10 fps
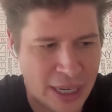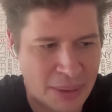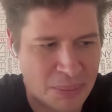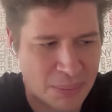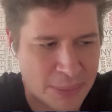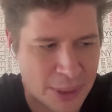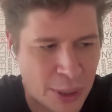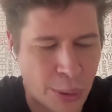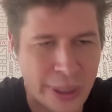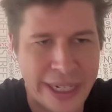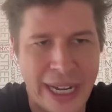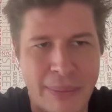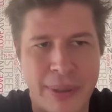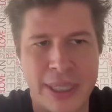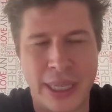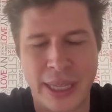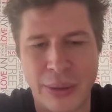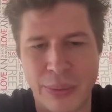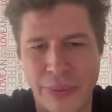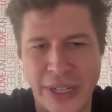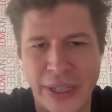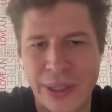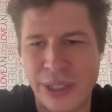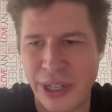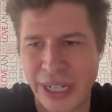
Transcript: um, call it out because I think Ravello's